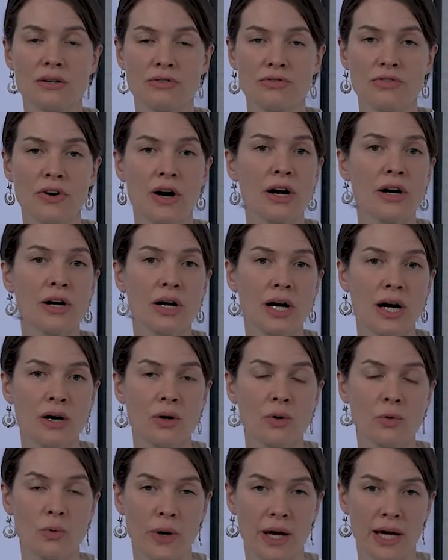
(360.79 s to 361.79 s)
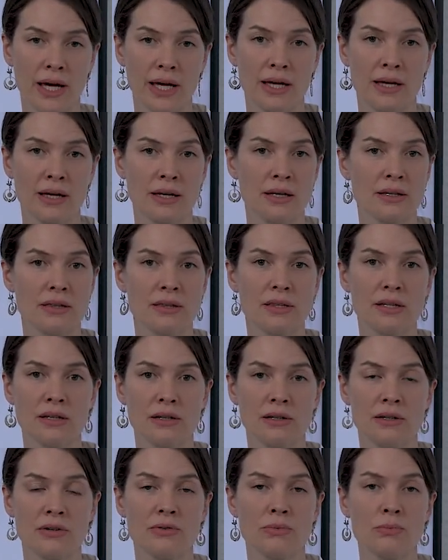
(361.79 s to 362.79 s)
far outweigh the